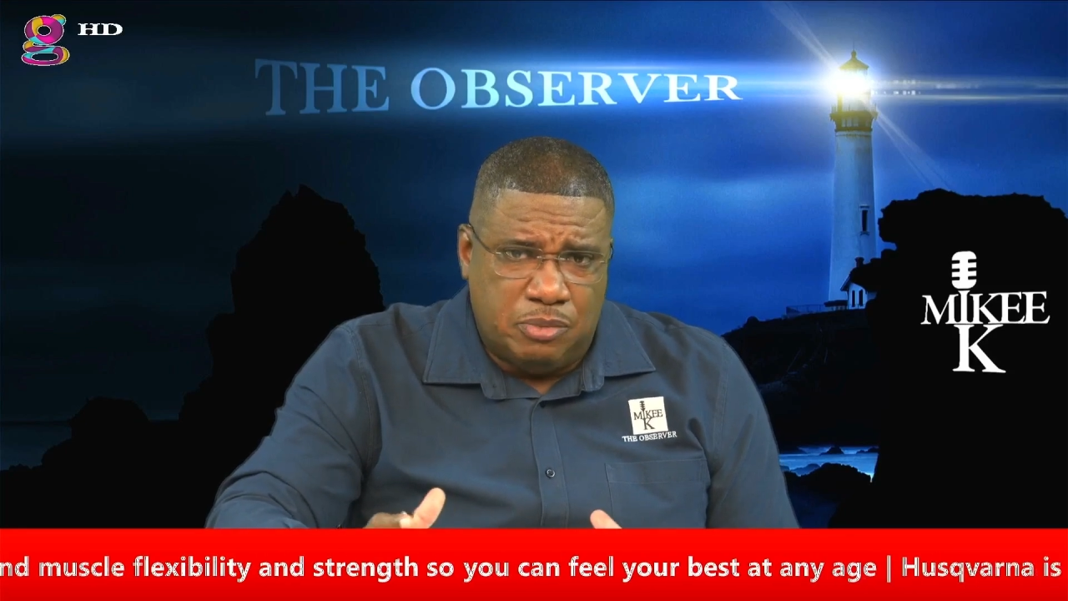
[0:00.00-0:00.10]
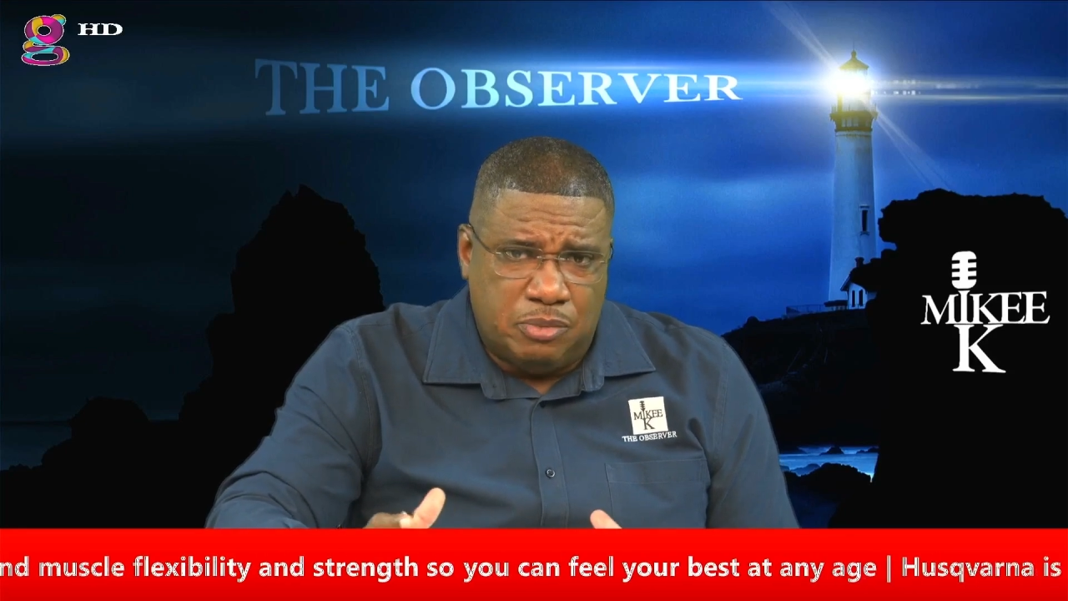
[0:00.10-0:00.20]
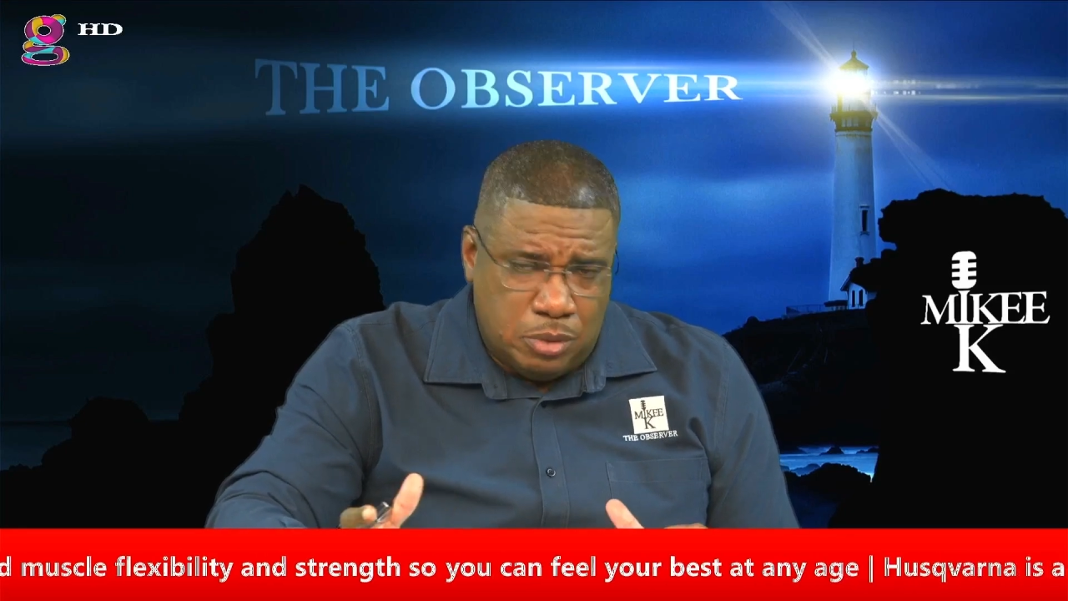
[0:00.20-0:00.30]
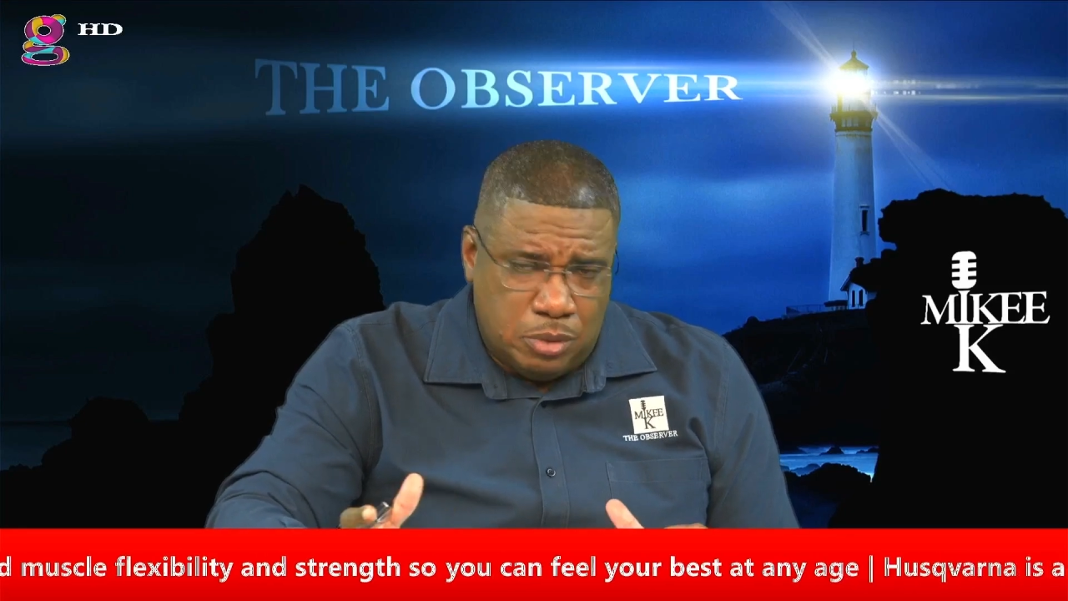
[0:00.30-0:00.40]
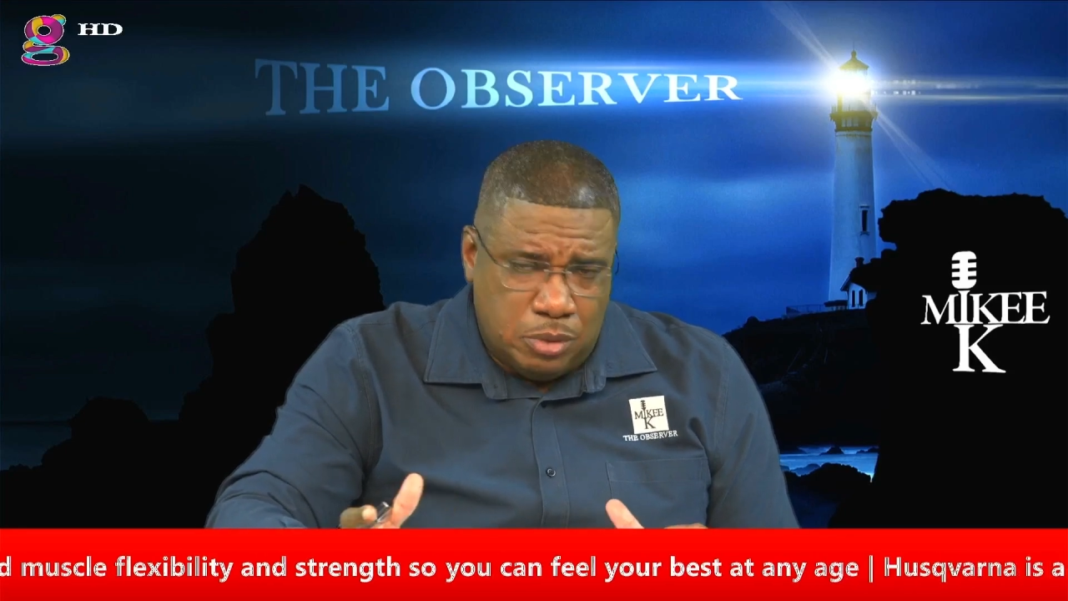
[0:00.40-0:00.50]

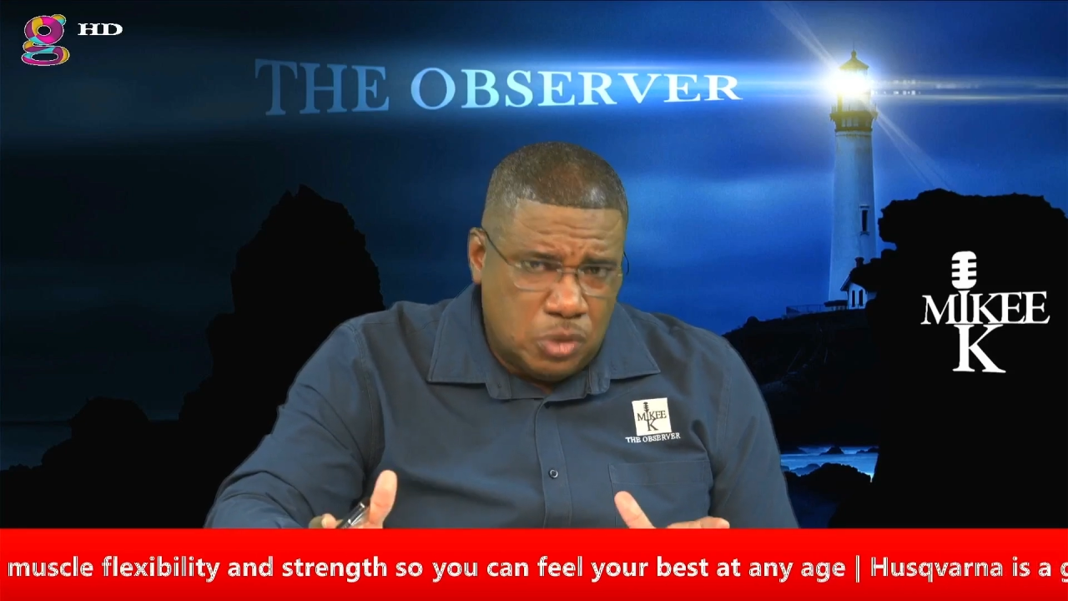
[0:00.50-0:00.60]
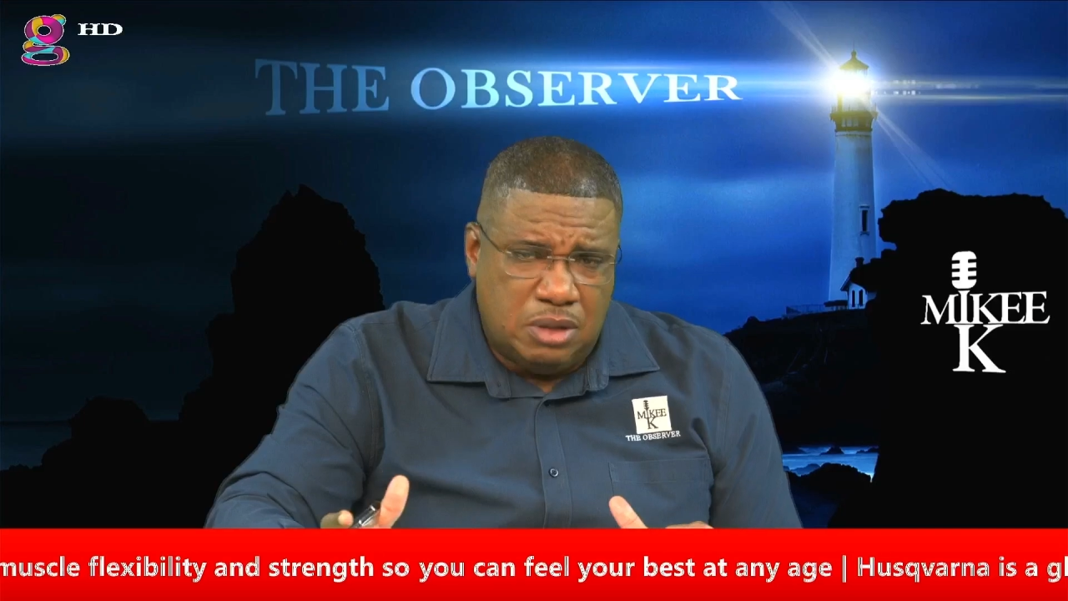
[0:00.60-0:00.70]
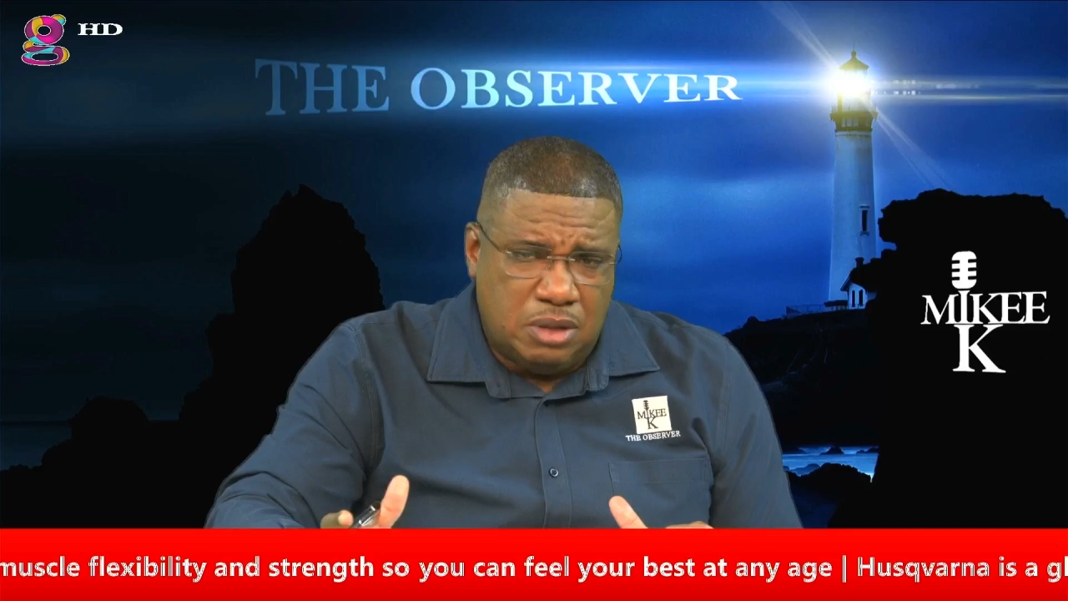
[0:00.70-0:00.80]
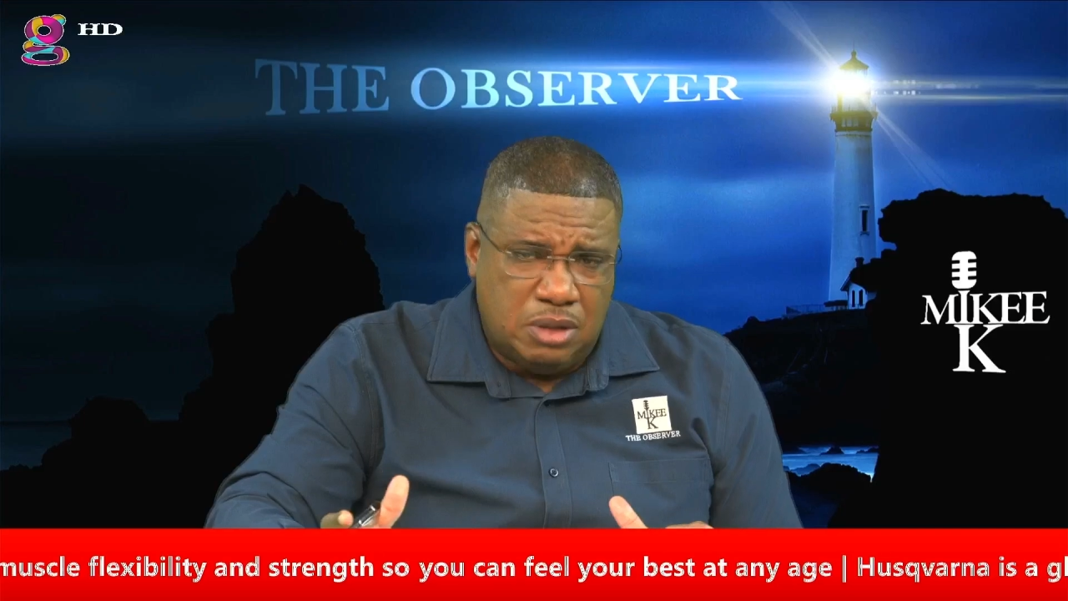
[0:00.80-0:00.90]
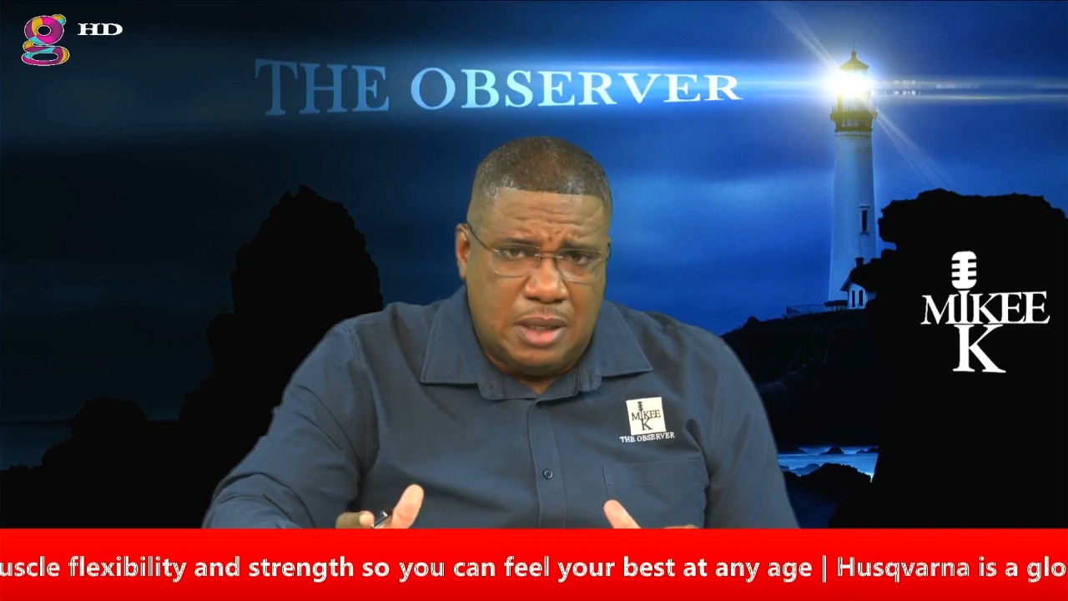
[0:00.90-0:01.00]
most of the
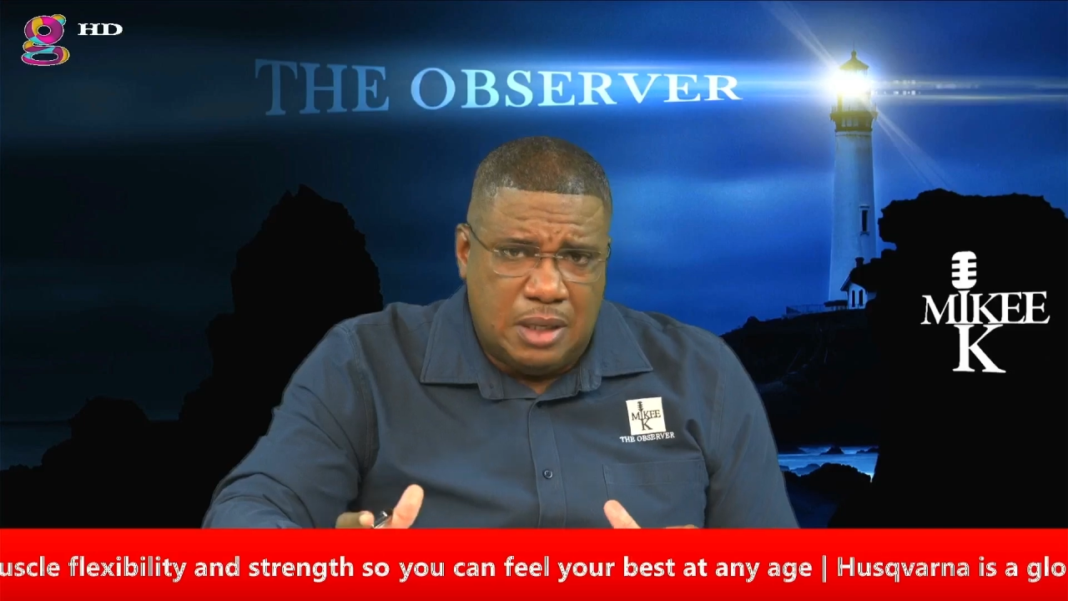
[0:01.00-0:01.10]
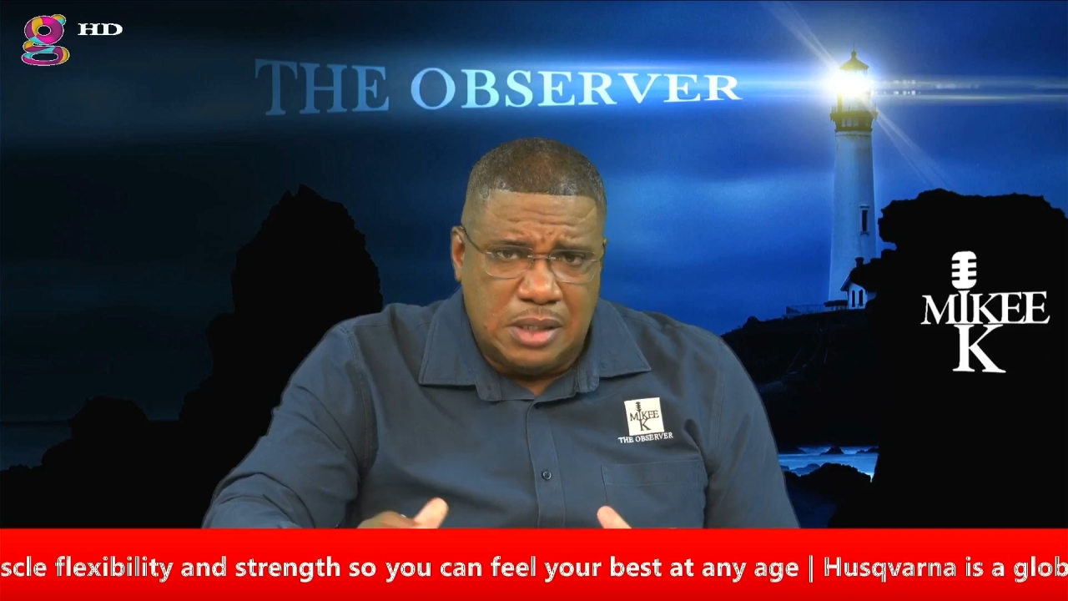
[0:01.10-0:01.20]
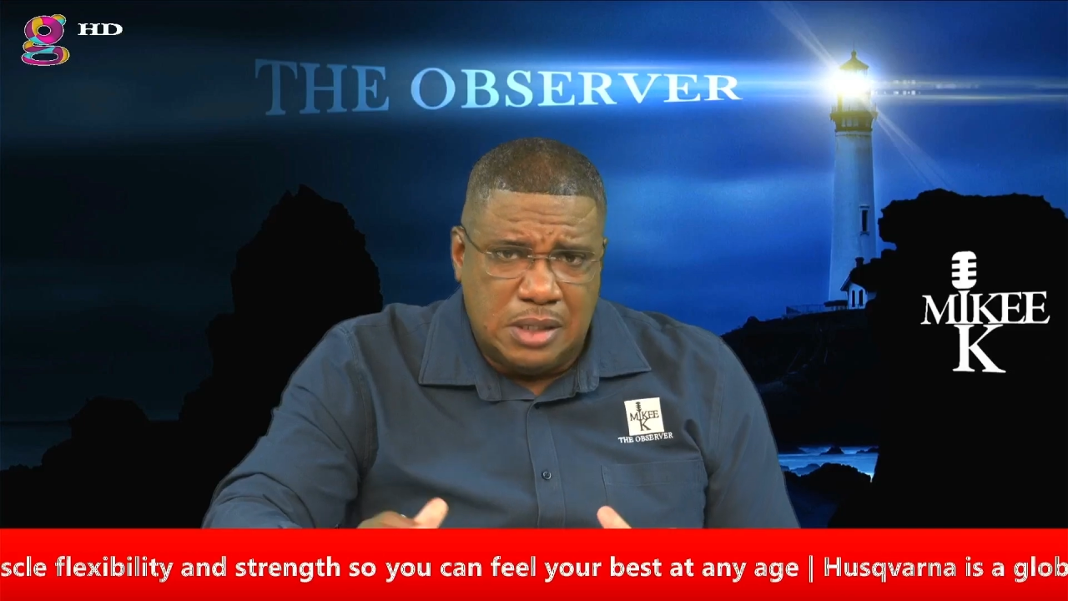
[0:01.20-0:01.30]
vendors,